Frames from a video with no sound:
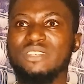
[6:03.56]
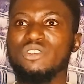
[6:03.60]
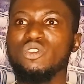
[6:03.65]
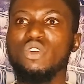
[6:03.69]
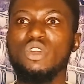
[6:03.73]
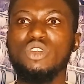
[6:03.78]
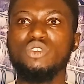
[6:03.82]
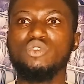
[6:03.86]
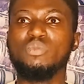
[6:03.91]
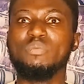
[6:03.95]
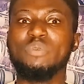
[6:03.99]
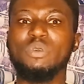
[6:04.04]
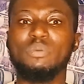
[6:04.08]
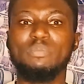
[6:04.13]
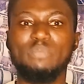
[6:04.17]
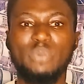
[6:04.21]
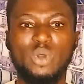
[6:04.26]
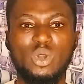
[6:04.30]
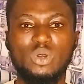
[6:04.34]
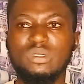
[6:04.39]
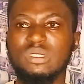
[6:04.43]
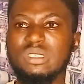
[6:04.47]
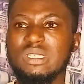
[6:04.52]
is going to be
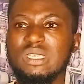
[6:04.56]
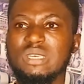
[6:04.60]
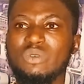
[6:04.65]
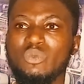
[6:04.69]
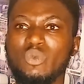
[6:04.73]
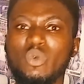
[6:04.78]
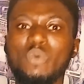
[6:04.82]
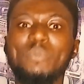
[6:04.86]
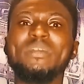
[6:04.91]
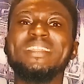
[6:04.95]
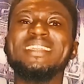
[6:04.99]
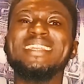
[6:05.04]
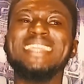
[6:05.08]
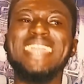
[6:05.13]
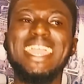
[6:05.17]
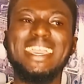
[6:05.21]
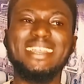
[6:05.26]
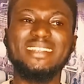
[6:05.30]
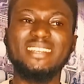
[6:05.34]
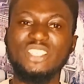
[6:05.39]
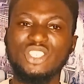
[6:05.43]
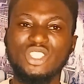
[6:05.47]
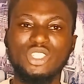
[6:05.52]
burnt will be
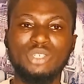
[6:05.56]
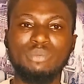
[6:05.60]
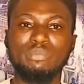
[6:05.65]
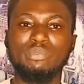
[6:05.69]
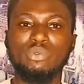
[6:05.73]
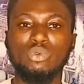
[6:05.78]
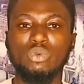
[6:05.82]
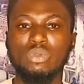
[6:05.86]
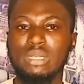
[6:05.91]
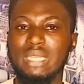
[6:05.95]
negligible.